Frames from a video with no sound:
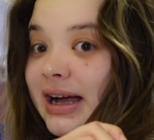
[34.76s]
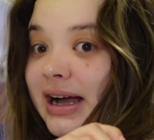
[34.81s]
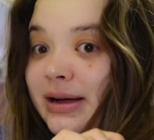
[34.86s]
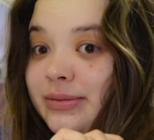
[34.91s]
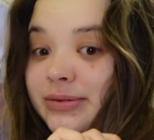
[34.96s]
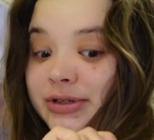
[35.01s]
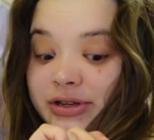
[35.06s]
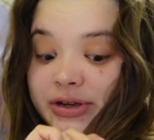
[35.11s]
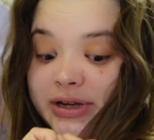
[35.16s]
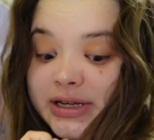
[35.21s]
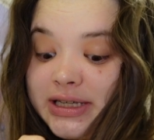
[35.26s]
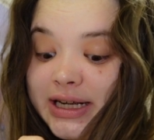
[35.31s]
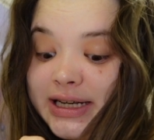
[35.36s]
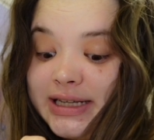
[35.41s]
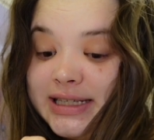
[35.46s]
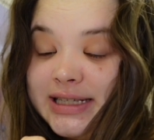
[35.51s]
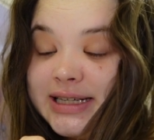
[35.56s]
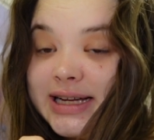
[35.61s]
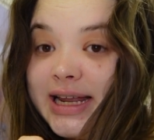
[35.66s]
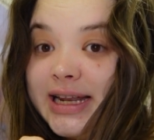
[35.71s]
I'm so
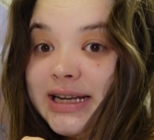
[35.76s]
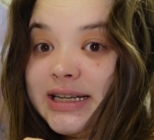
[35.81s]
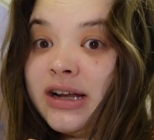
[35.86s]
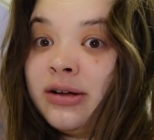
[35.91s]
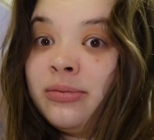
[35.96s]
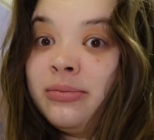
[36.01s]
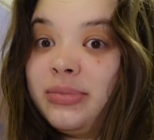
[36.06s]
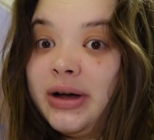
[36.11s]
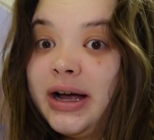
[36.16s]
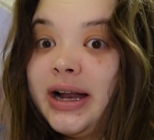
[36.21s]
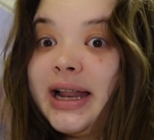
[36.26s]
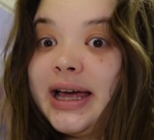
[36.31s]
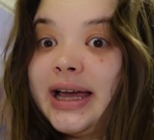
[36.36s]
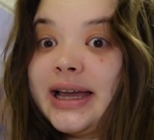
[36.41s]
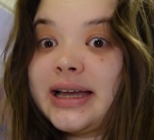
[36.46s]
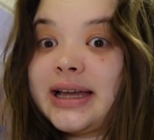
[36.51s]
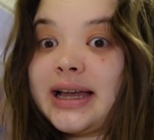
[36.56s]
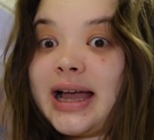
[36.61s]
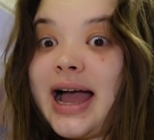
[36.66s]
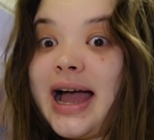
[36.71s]
excited to get it done by
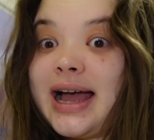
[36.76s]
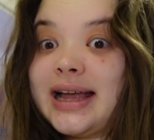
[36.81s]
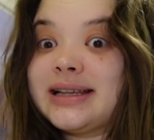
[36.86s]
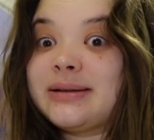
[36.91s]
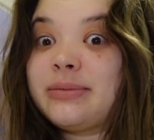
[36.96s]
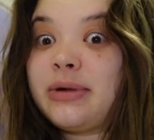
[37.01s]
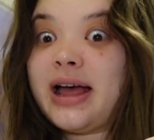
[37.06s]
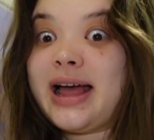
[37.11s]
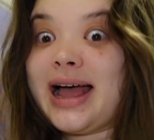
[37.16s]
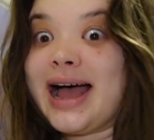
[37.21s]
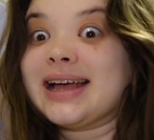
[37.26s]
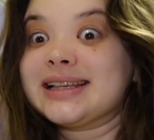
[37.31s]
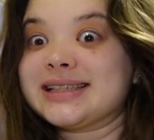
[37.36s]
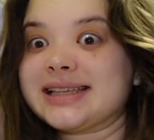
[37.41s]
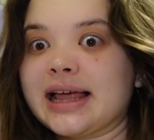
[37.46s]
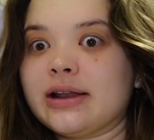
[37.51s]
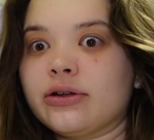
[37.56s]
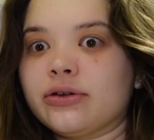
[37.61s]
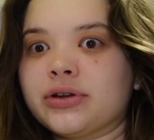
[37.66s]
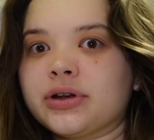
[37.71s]
like at a
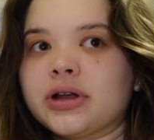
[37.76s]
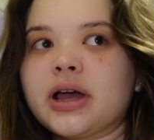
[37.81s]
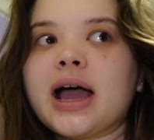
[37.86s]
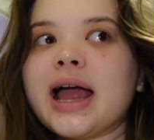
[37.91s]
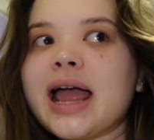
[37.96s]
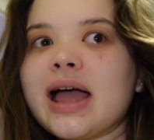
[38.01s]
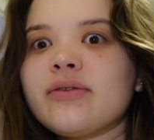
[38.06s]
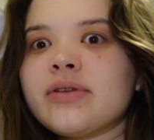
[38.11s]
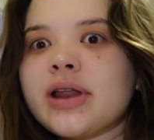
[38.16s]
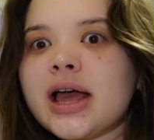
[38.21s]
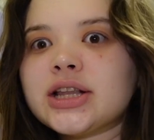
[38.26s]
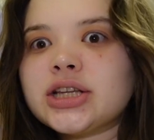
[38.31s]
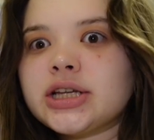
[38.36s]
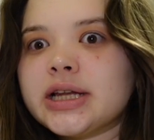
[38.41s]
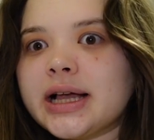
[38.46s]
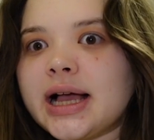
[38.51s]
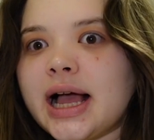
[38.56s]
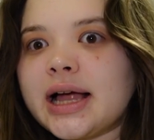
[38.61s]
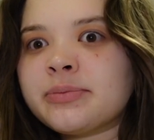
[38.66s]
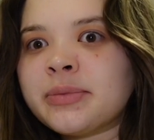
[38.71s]
salon. I haven't
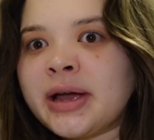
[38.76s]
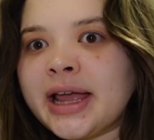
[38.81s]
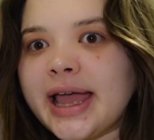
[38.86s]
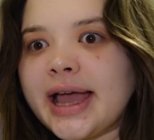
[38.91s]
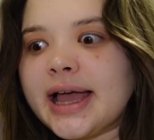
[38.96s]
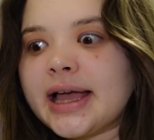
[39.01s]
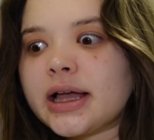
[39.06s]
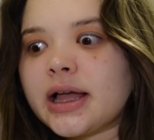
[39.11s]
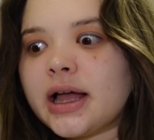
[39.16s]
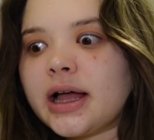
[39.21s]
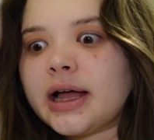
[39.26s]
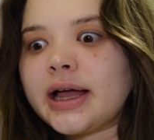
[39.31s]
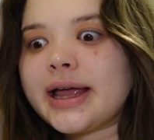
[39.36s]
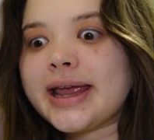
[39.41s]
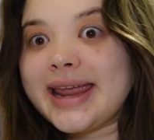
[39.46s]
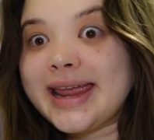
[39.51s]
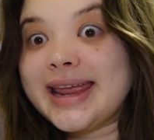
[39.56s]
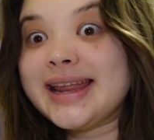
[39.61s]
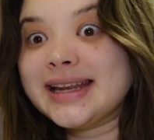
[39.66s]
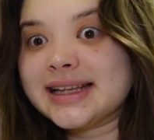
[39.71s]
actually had my hair cut
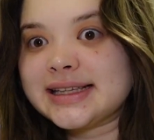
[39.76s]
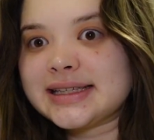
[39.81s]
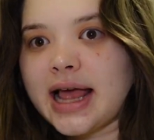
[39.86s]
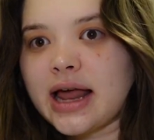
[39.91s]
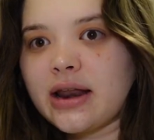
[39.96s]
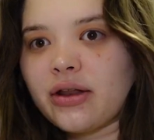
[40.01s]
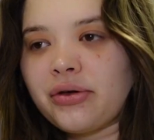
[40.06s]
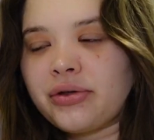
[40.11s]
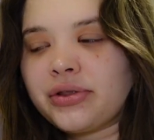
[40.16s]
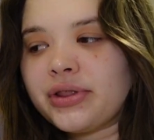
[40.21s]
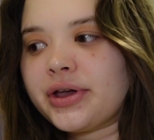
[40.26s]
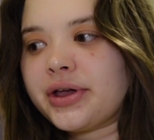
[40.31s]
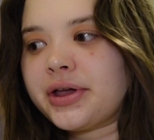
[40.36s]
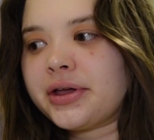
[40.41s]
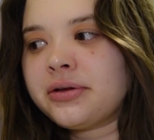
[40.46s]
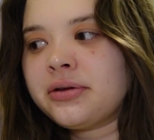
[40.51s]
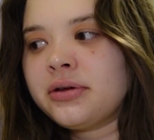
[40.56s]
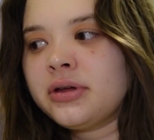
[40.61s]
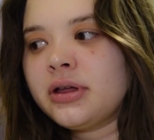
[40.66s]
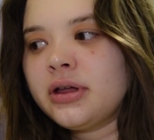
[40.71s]
in a salon
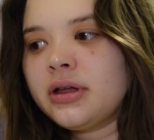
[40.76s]
though